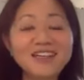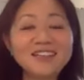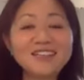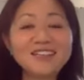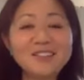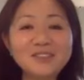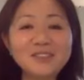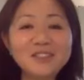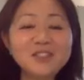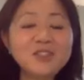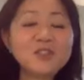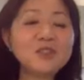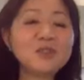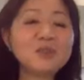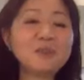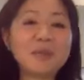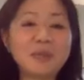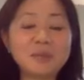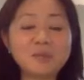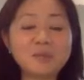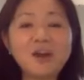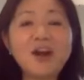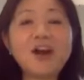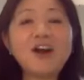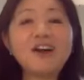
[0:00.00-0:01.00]
So this is a
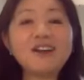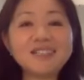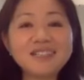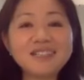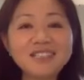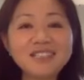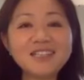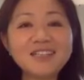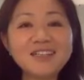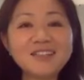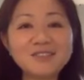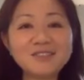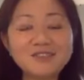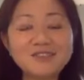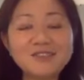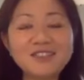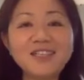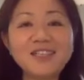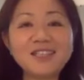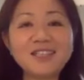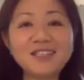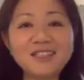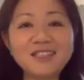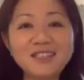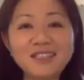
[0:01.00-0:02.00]
big part of
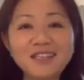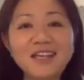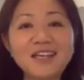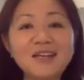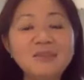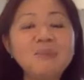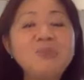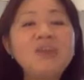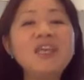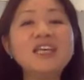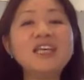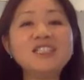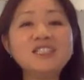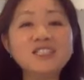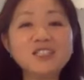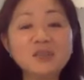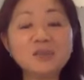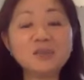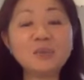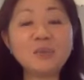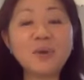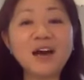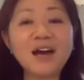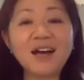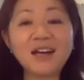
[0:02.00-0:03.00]
the pitch,
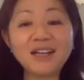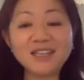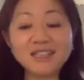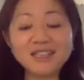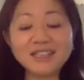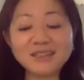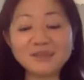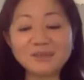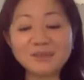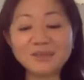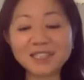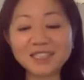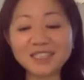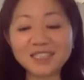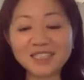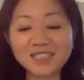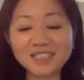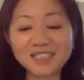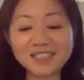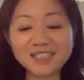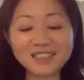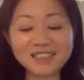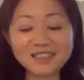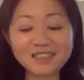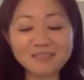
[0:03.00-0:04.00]
the rise, wasn't
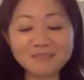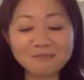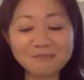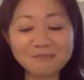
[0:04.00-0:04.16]
it?